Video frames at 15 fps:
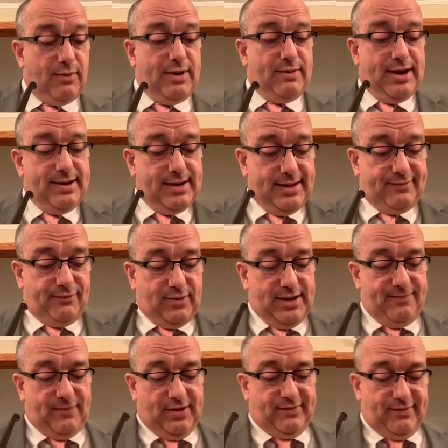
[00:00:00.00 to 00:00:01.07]
so anyway, let's
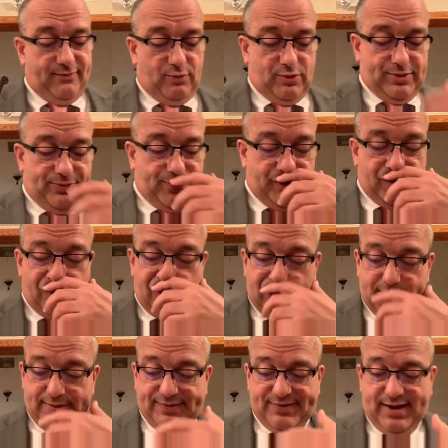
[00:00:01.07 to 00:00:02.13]
read verses 1
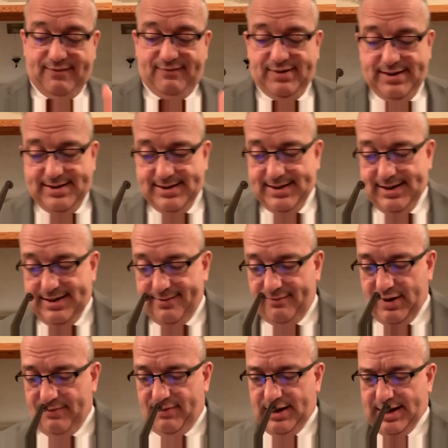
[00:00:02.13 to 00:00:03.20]
through 17
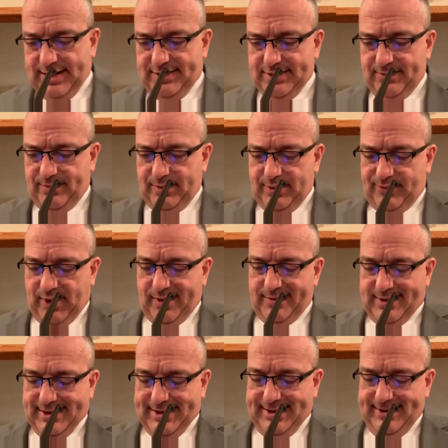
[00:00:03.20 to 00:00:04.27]
of Revelation
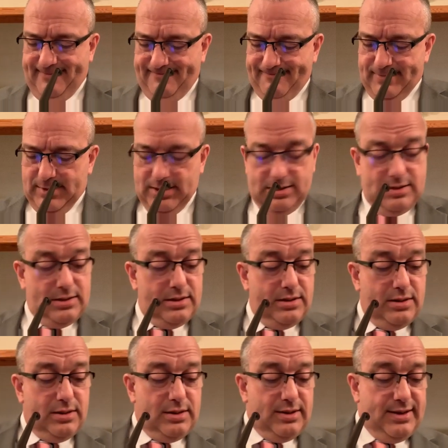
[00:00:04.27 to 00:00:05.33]
13.
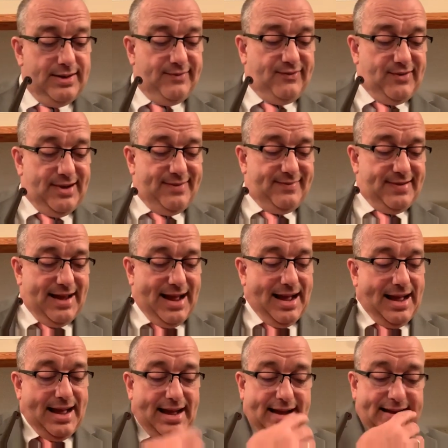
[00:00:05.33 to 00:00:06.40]
It says, "And
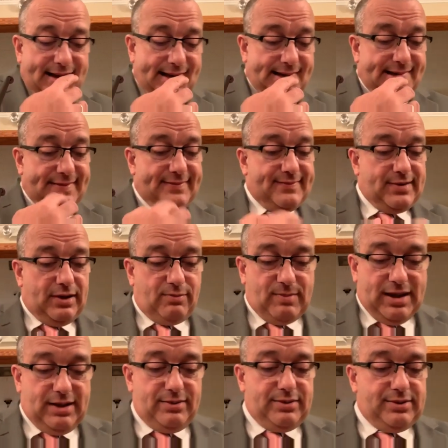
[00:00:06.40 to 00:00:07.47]
I," and it's
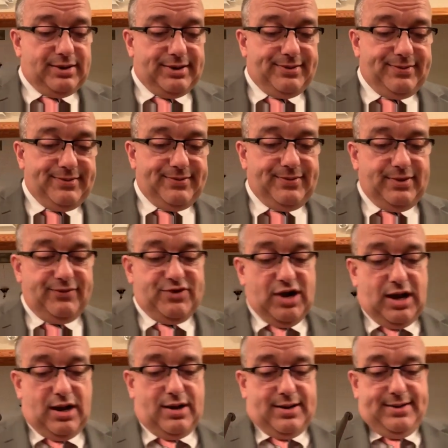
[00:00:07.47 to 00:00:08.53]
talking about the
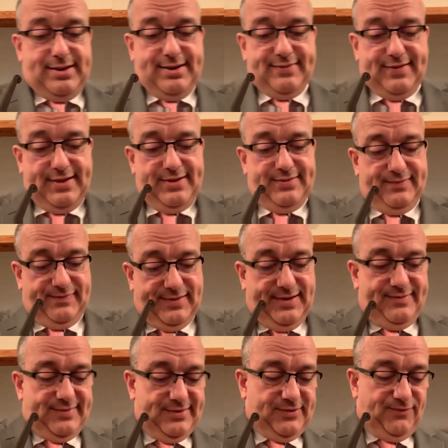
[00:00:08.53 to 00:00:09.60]
John as he
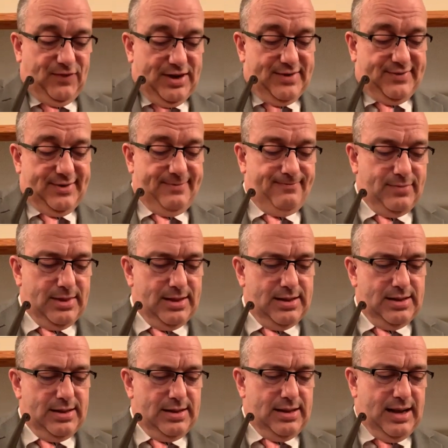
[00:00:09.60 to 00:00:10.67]
sees this vision,
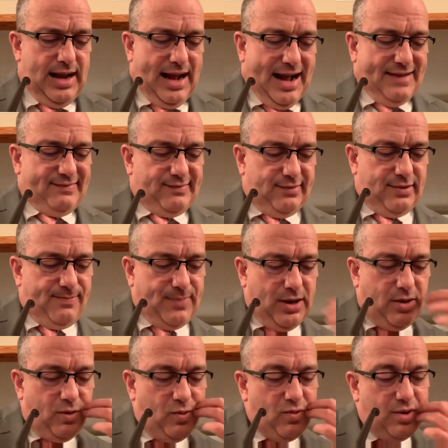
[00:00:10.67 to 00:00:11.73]
"I stood
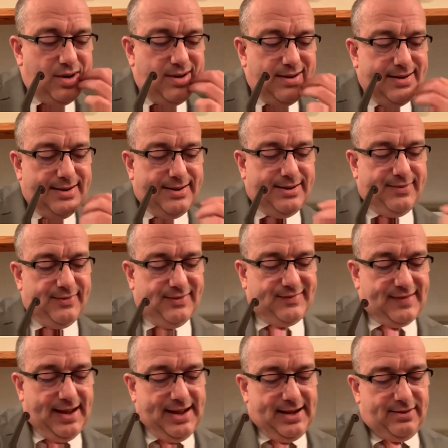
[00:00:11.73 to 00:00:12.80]
upon the
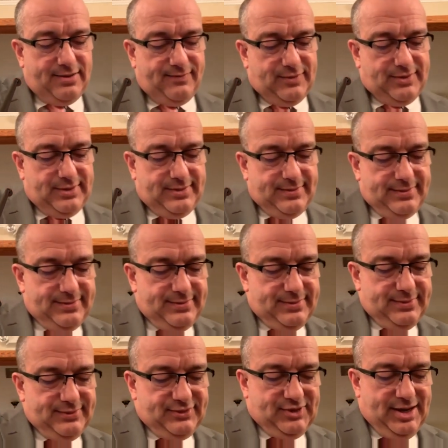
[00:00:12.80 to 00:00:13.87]
sand of the
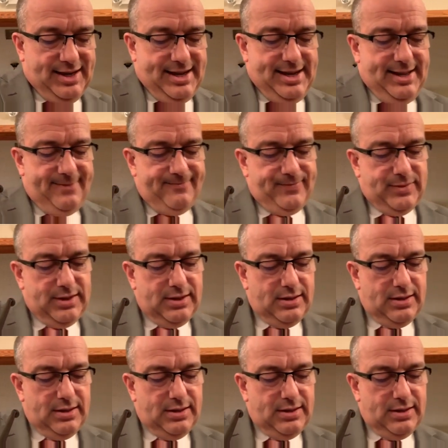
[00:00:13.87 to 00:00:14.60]
sea